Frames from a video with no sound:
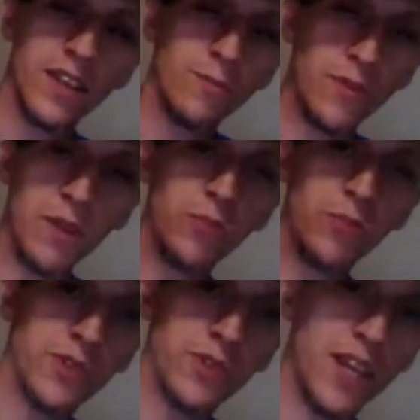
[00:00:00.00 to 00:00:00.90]
keep them
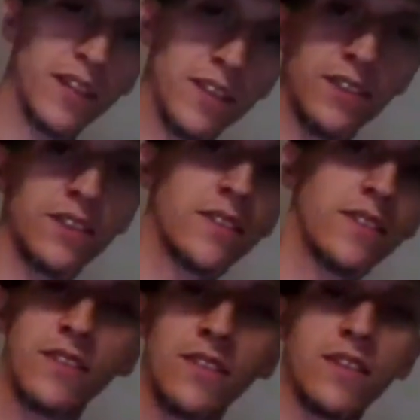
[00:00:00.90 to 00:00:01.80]
protected,
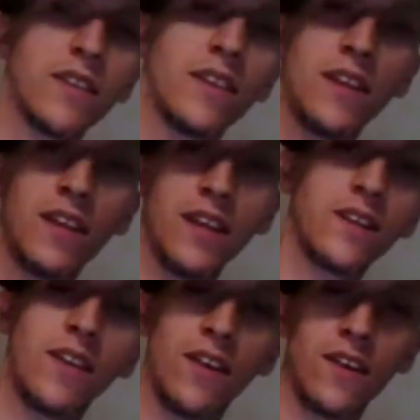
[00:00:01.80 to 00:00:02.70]

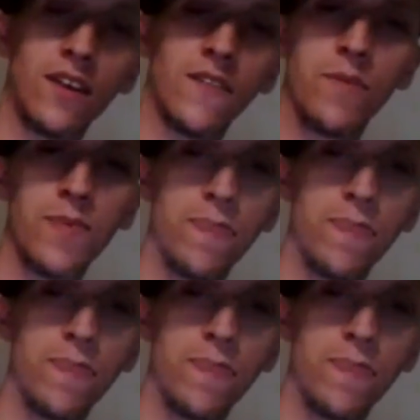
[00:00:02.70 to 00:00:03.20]
and